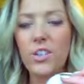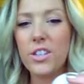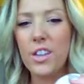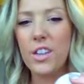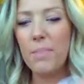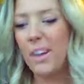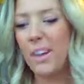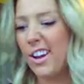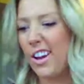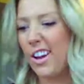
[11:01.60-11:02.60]
citrus scent,
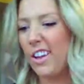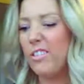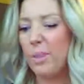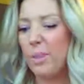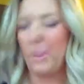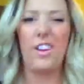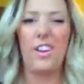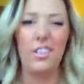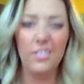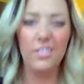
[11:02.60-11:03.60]
but I don't know about
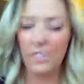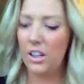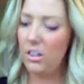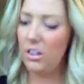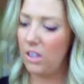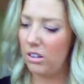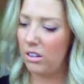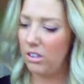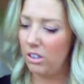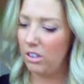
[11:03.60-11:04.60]
that. I don't know.